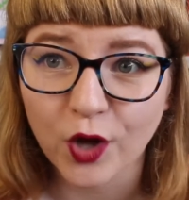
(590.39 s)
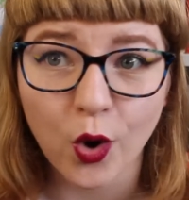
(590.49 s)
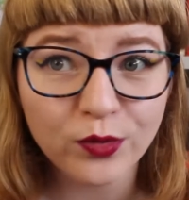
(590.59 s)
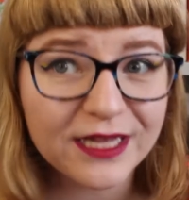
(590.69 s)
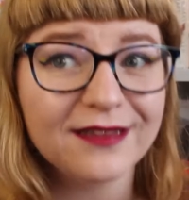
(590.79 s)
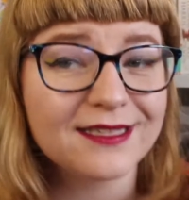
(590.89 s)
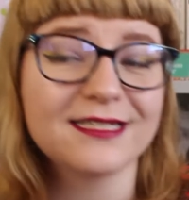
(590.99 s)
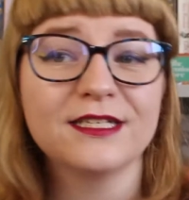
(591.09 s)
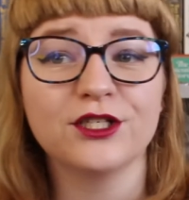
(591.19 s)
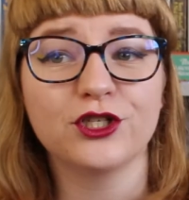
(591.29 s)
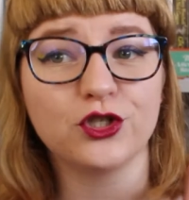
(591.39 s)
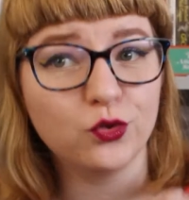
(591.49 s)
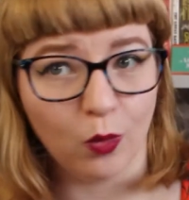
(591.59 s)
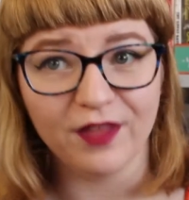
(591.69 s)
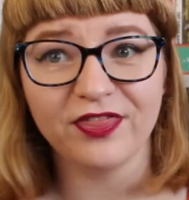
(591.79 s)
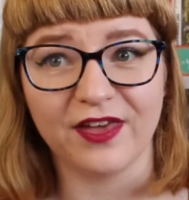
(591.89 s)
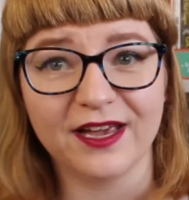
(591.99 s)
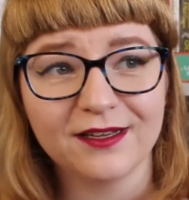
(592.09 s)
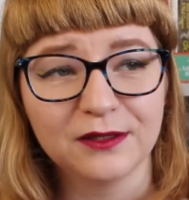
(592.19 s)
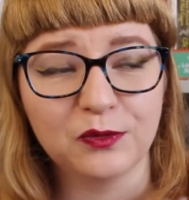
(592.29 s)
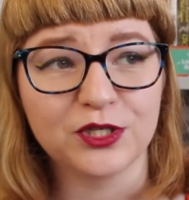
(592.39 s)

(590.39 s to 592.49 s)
only listened to one thing,